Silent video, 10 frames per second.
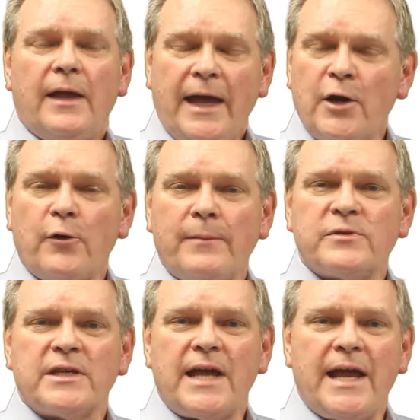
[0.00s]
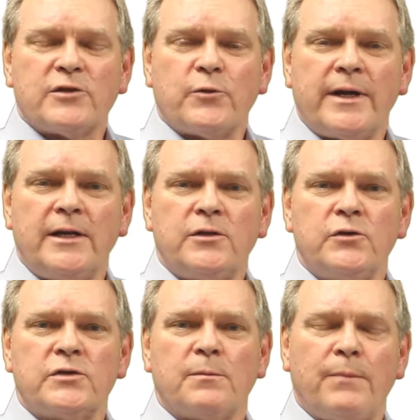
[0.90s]
NRMCA is ready
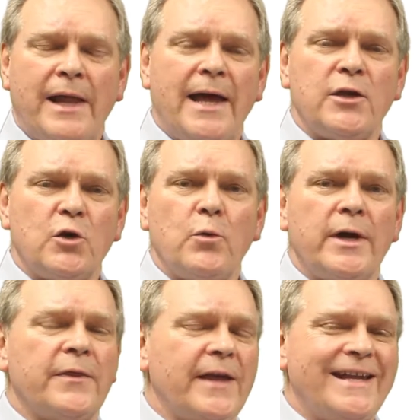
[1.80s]
to supply you with